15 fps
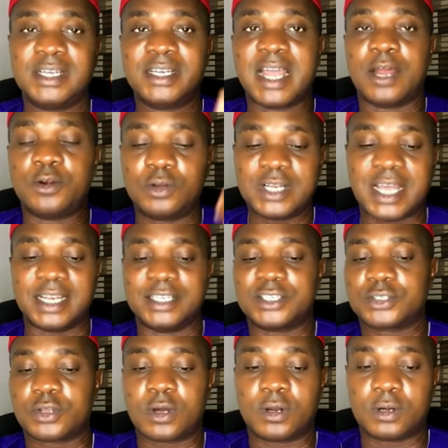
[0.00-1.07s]
Download and
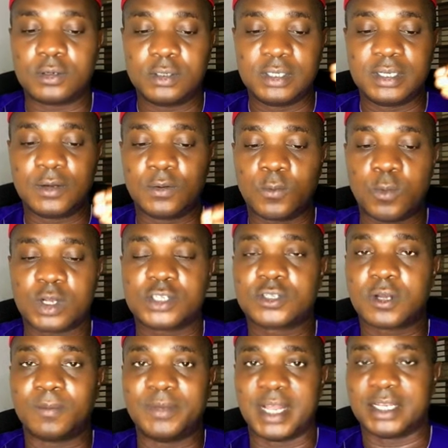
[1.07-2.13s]
install
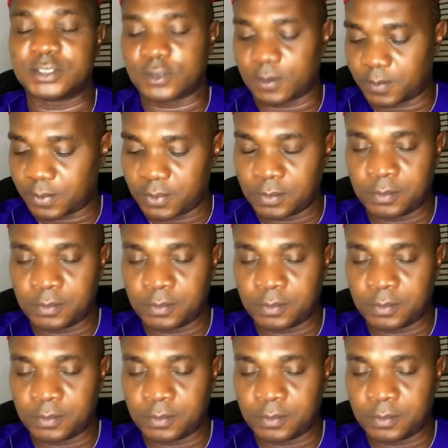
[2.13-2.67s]
WhatsApp desktop.